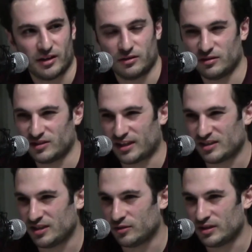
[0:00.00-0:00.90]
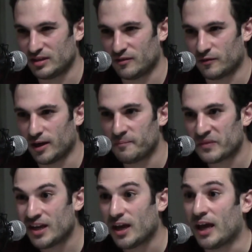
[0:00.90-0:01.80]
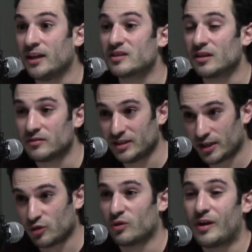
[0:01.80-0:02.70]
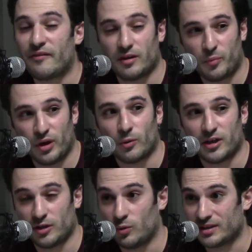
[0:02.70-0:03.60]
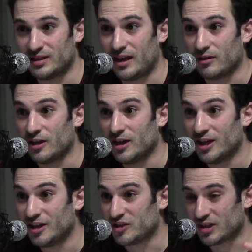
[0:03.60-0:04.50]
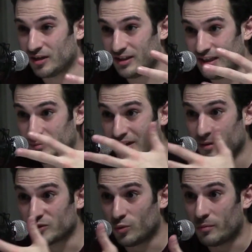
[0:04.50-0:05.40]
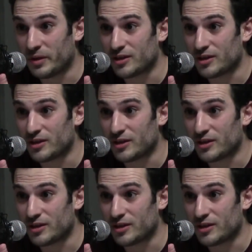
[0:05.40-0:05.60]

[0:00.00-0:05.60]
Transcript: You like scenery is different, and then suddenly like you arrive at a point where you're gonna work together. Suddenly it becomes one picture.